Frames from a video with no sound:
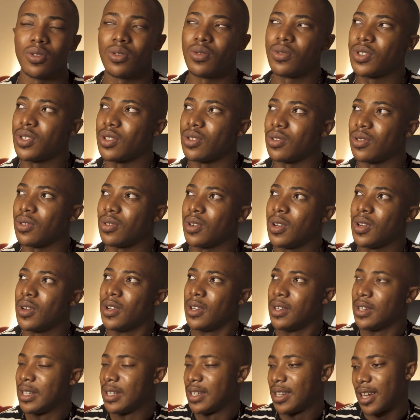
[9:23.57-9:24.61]
So
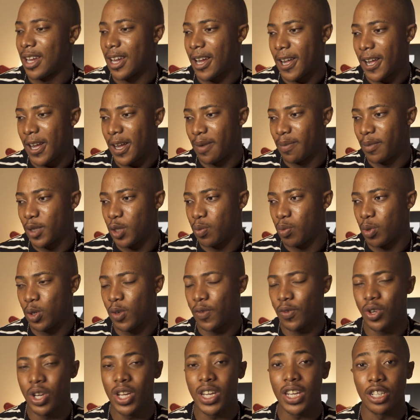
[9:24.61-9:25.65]
it's been a
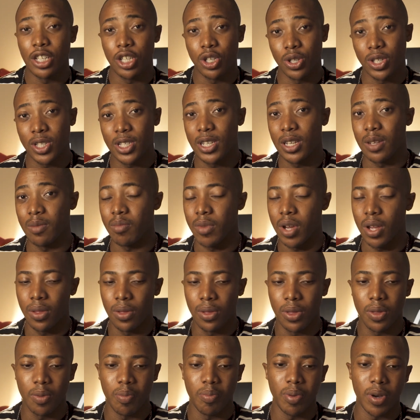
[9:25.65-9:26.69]
very interesting
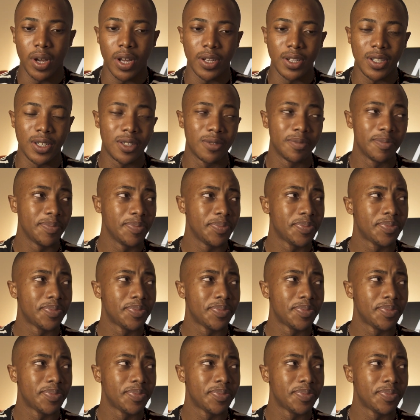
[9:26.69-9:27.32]
month, but